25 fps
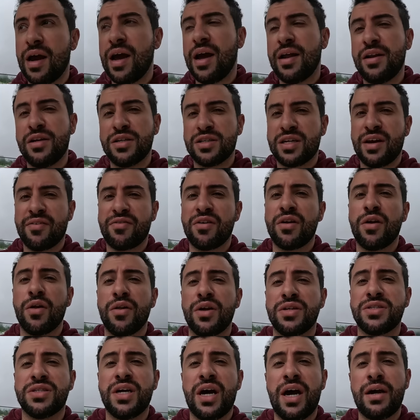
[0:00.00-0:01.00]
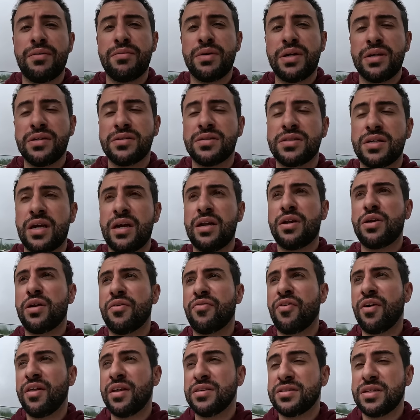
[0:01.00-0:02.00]
and you just have to know the timings. And you
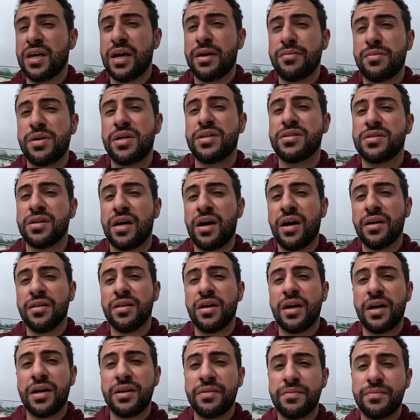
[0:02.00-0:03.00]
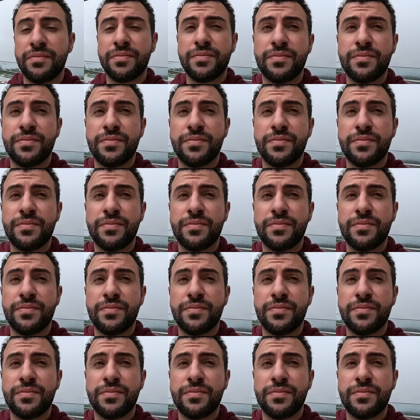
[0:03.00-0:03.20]
can find the timings online.